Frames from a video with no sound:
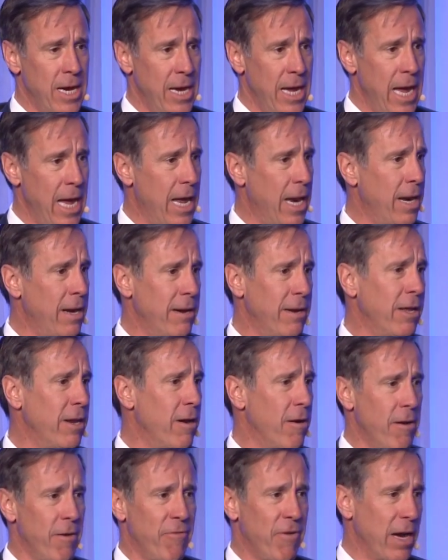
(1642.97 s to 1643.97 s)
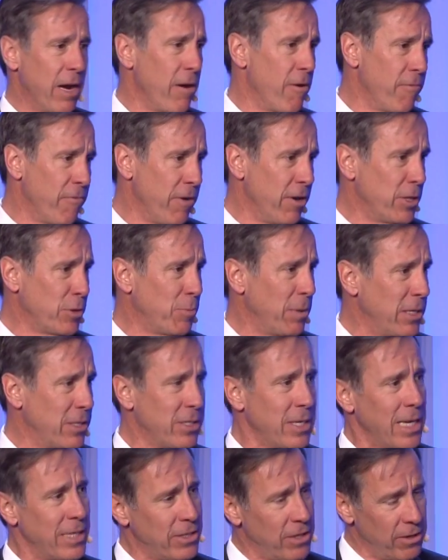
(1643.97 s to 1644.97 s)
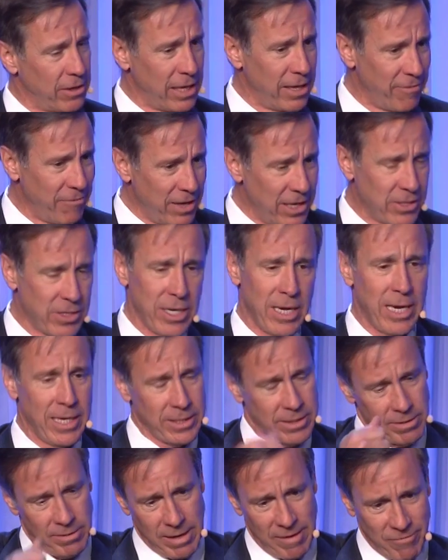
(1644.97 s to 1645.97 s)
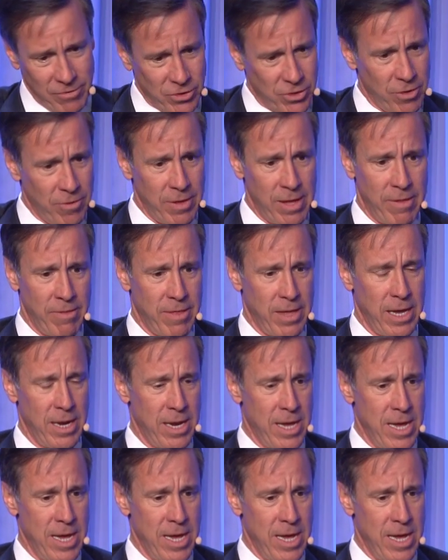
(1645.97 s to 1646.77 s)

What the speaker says: And, you know, if I go various places, I still need a visa. I still have to show that thing.